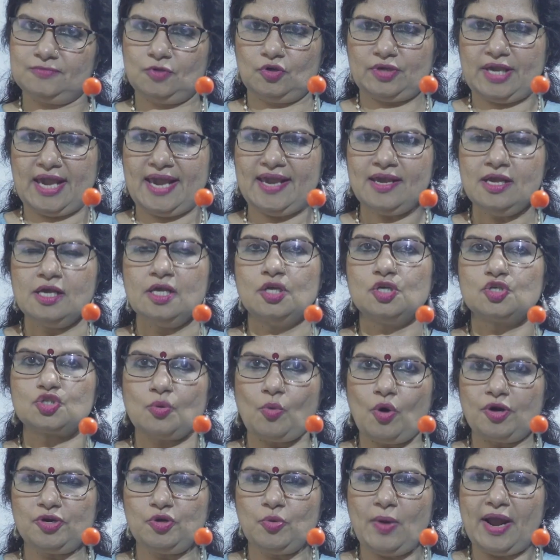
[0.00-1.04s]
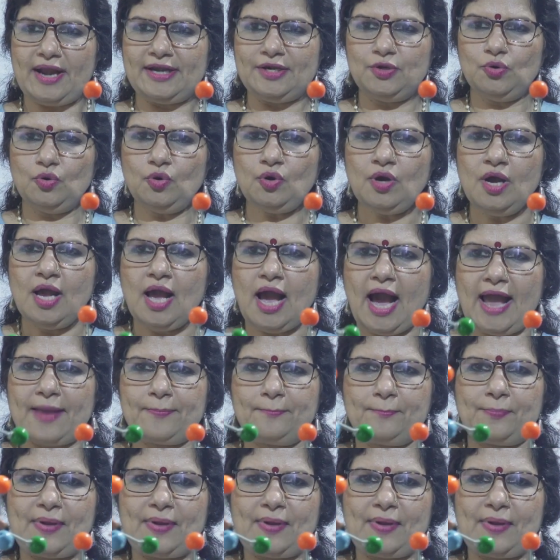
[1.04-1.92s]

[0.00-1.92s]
Okay, so what do? I